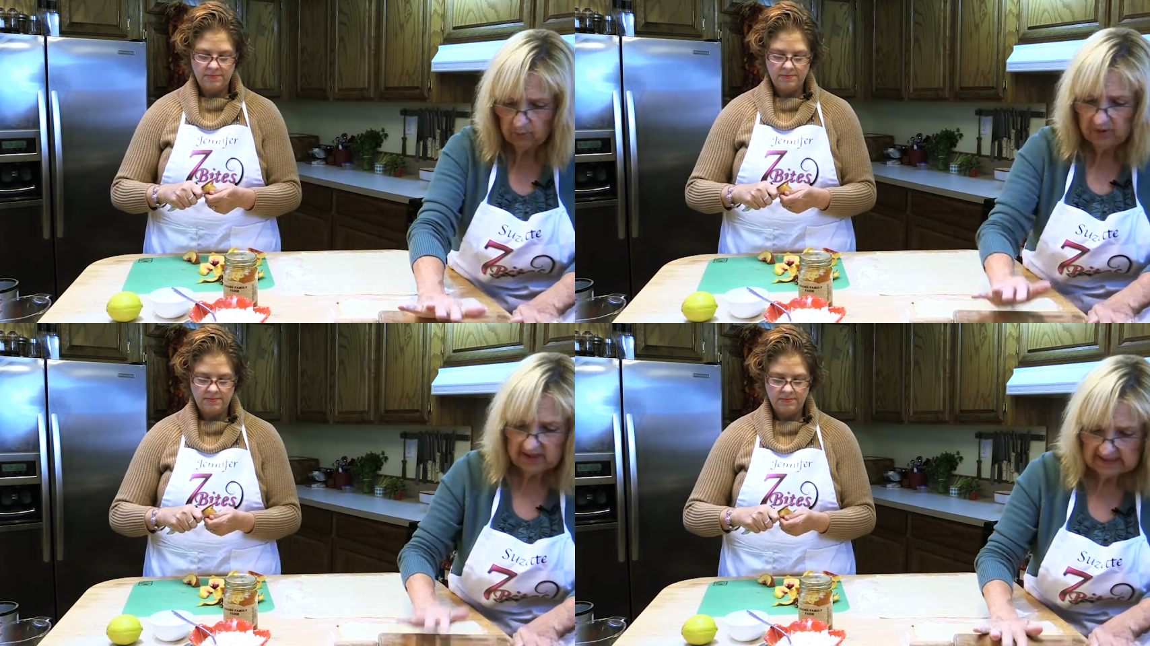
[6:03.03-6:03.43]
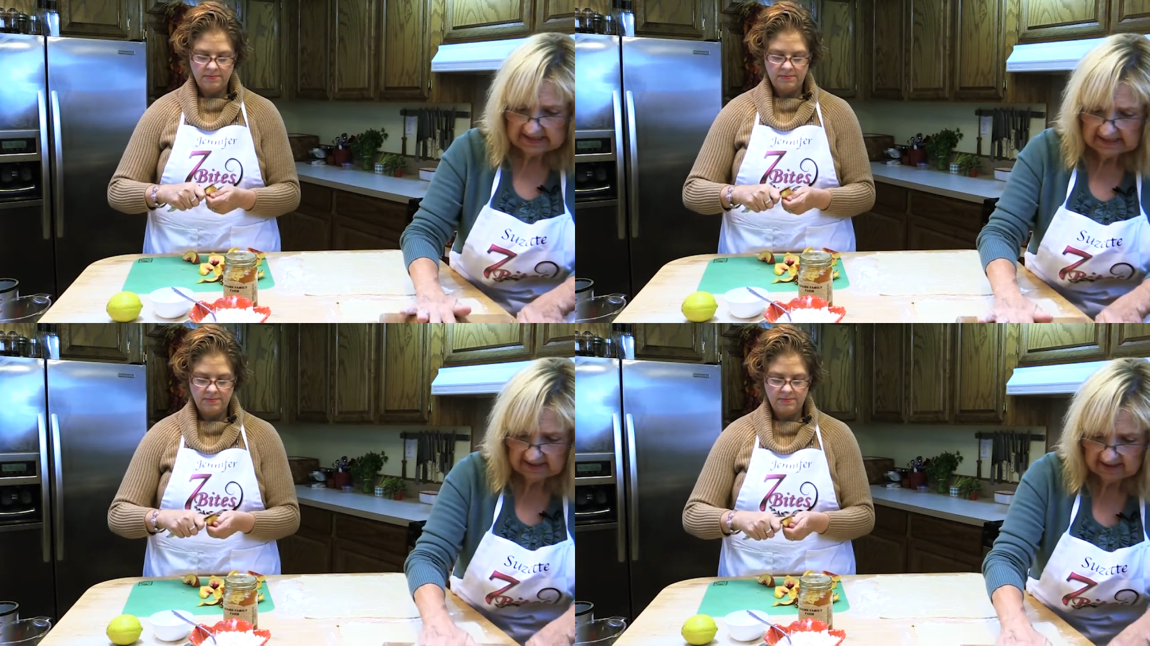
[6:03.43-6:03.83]
Speaker 1: really
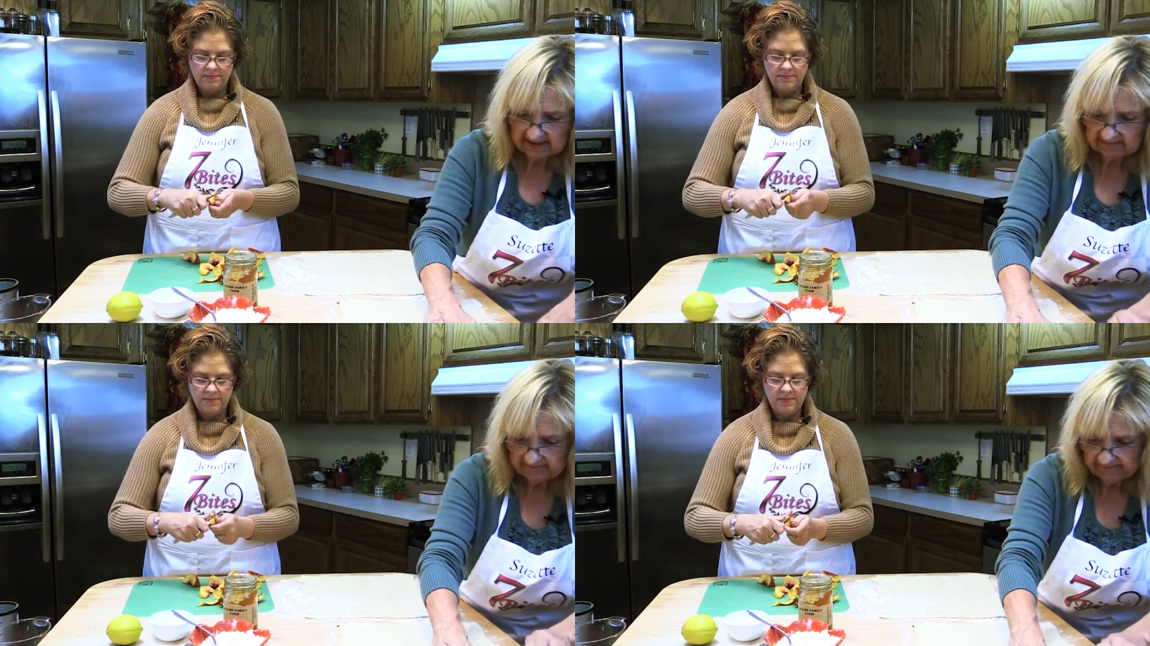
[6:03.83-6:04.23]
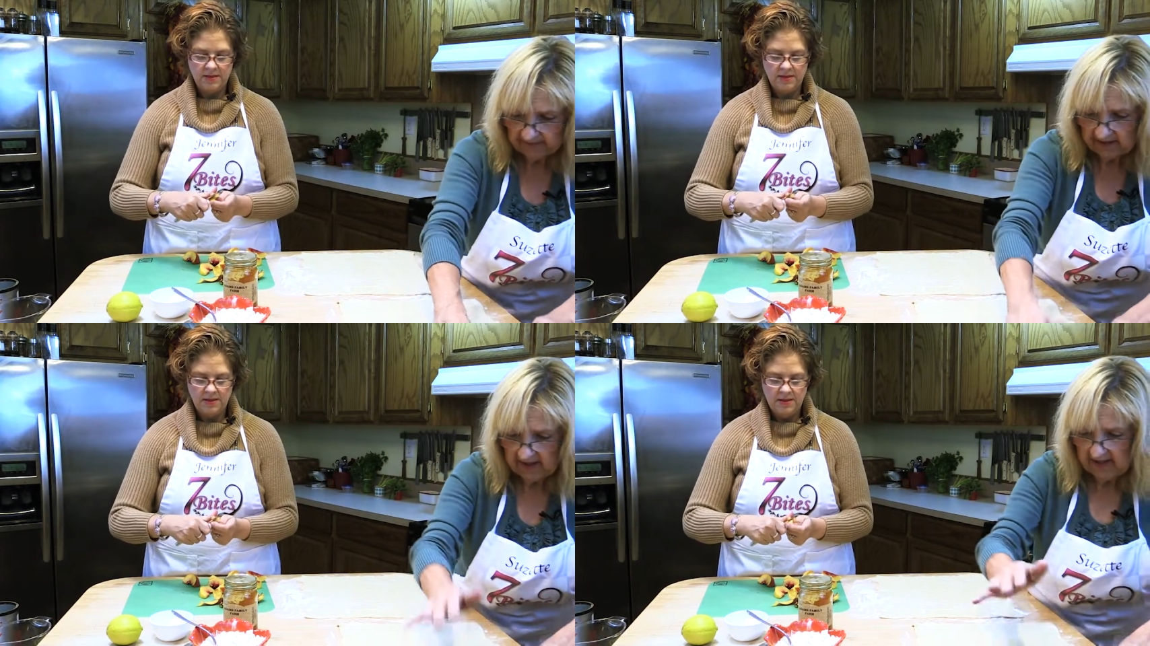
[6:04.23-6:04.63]
needed it.
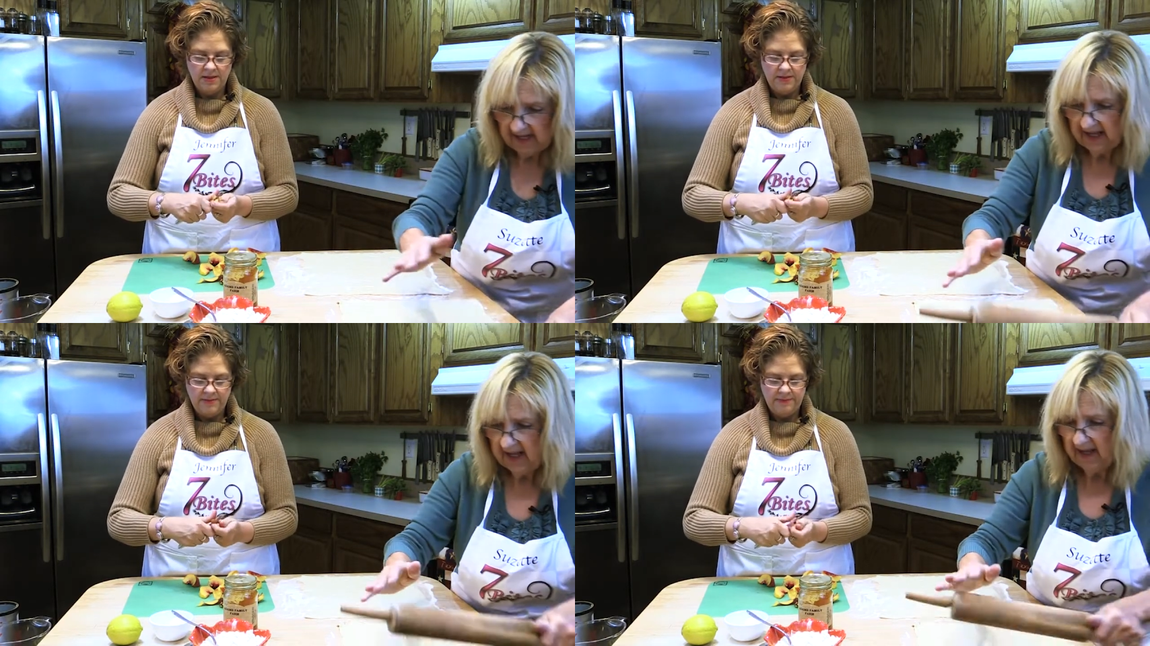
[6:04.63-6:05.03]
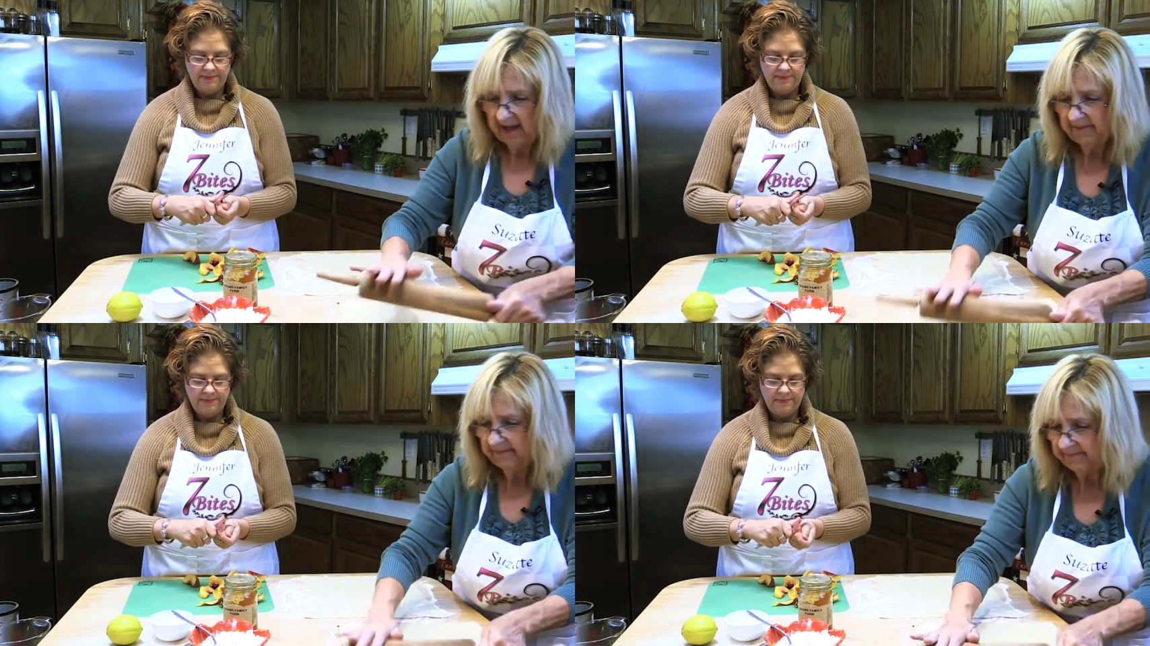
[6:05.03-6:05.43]

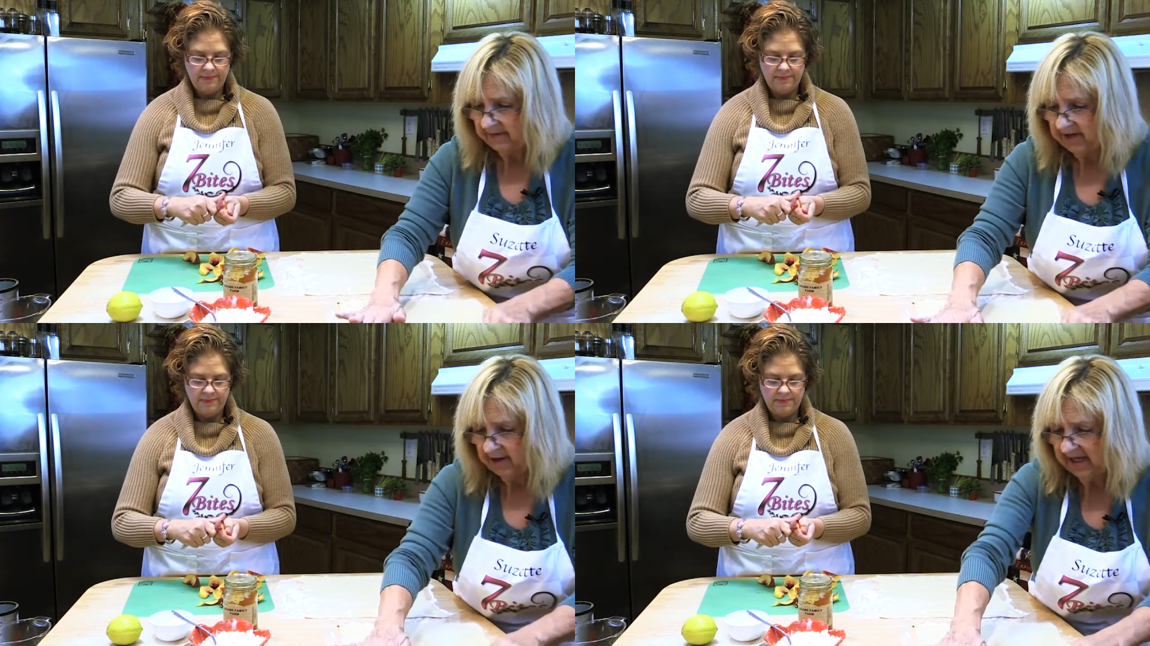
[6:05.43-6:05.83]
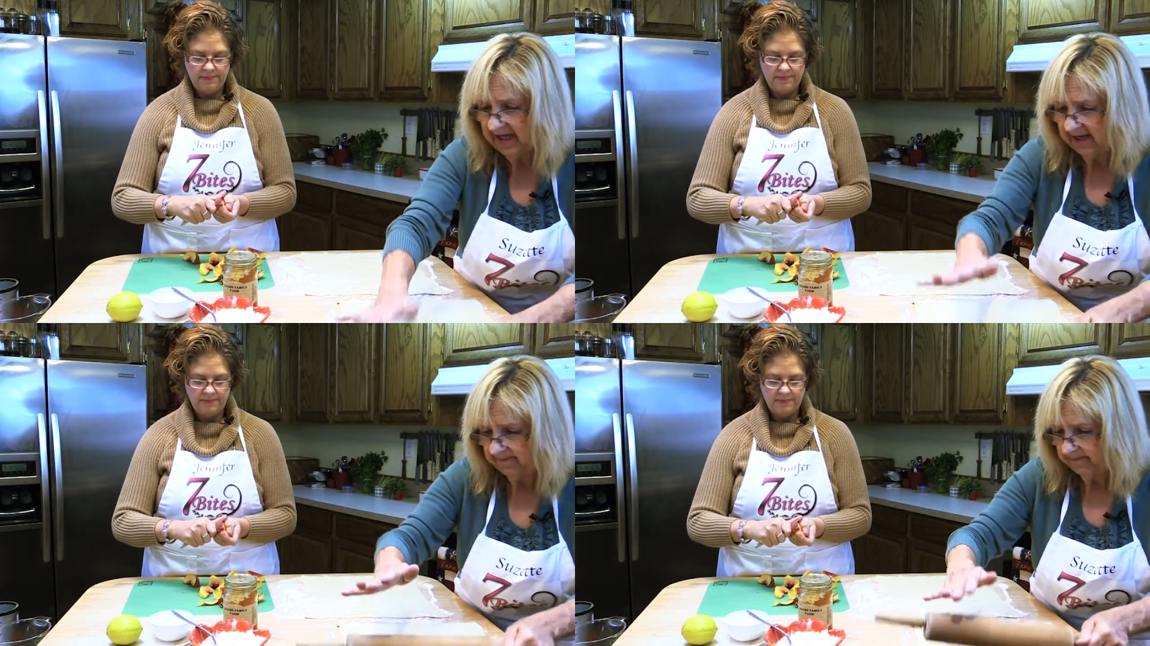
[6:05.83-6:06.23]
Um, there
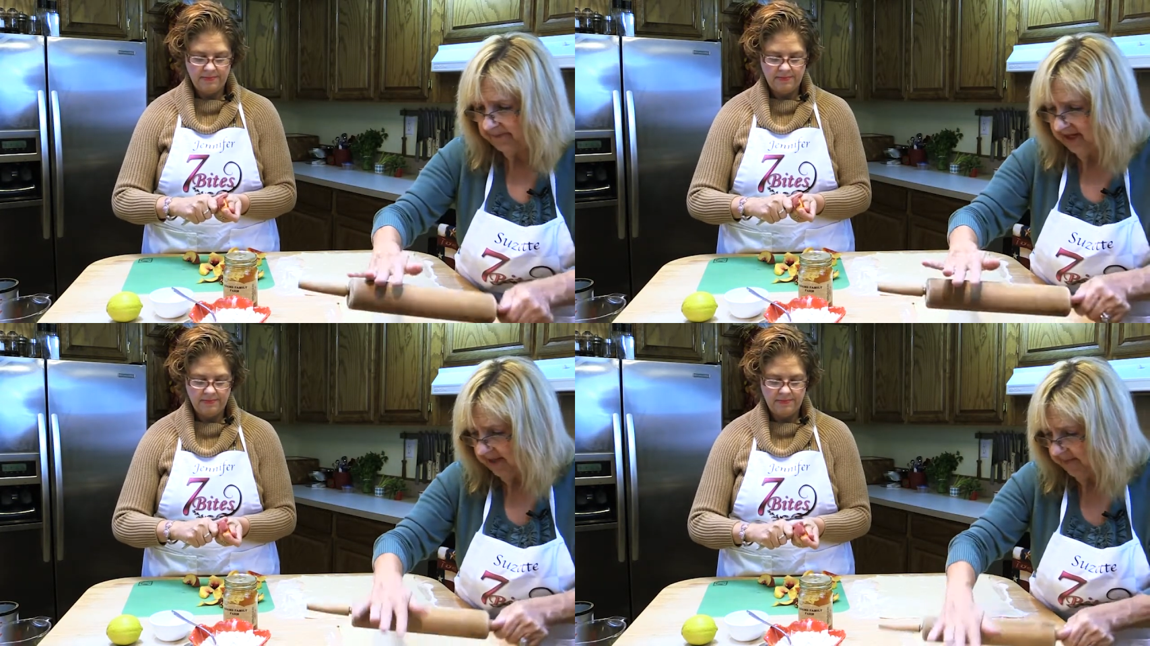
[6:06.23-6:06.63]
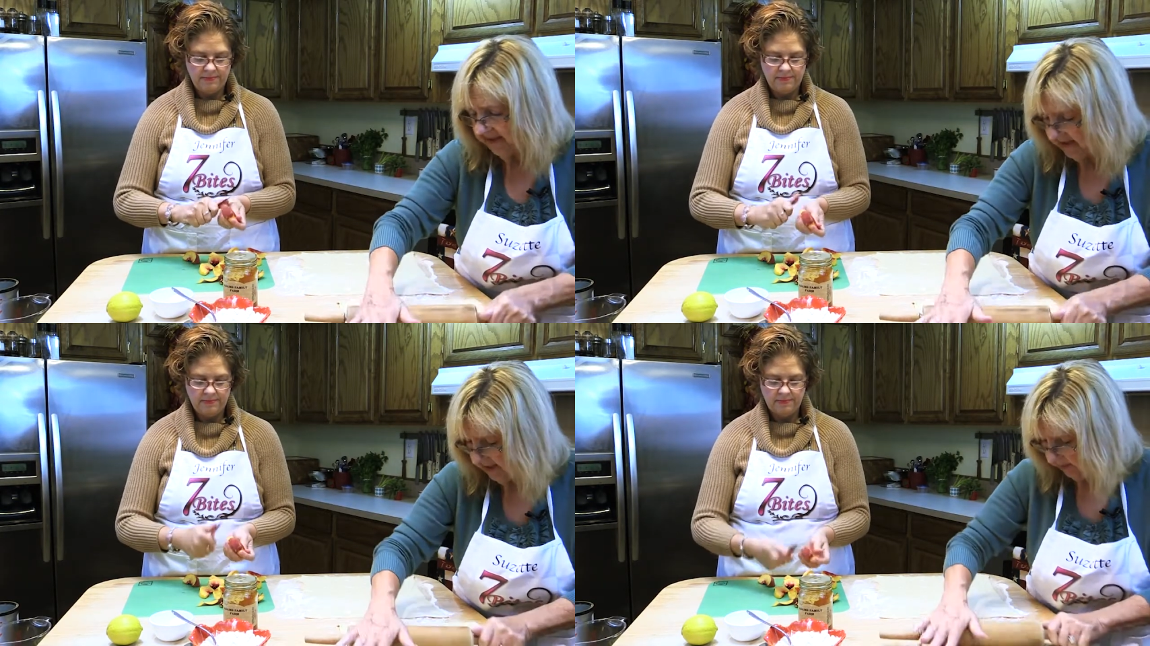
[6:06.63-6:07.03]
again, keep it
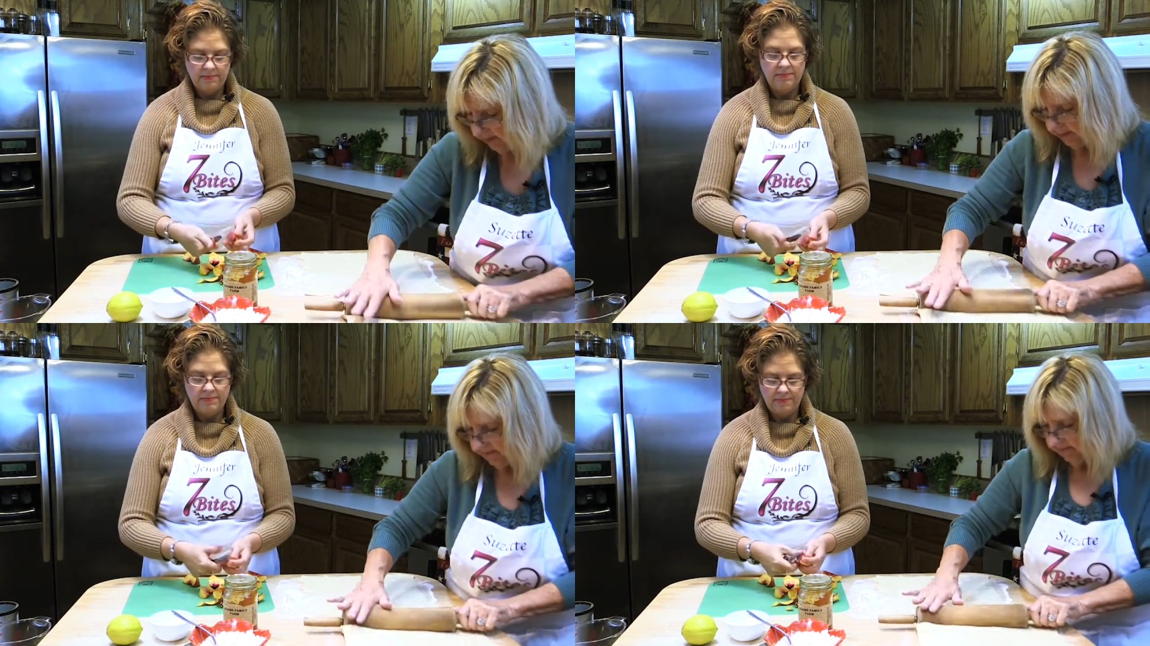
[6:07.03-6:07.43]
simple.